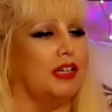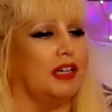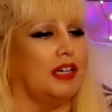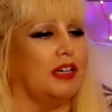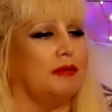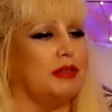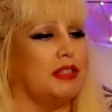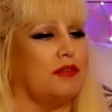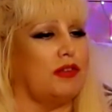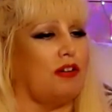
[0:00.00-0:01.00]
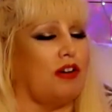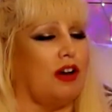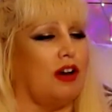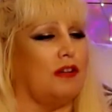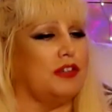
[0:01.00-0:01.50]
So Vera,
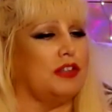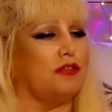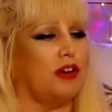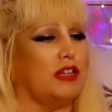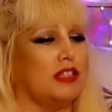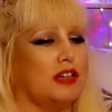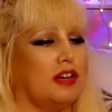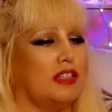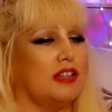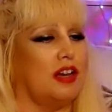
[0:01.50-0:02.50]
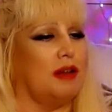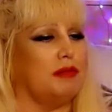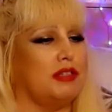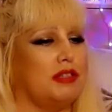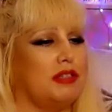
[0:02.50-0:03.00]
after the fire signs, I
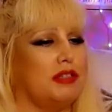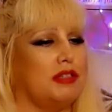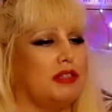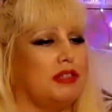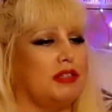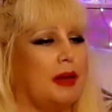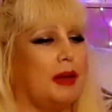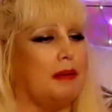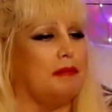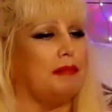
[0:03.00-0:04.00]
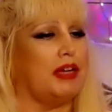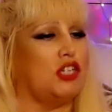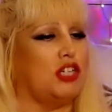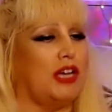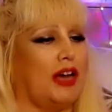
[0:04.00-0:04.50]
am taking
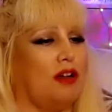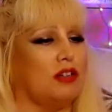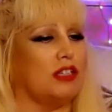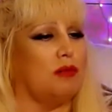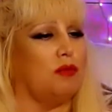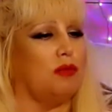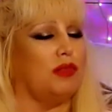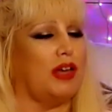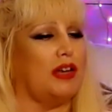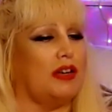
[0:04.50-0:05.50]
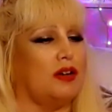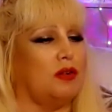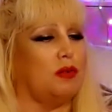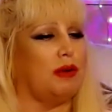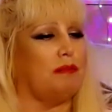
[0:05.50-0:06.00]
Benji out, and then
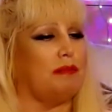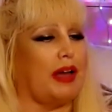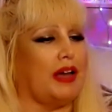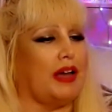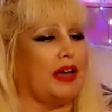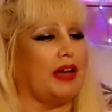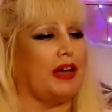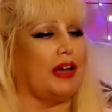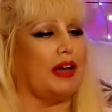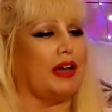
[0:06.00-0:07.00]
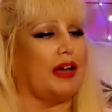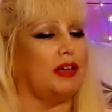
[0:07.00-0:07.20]
when back, I'll bath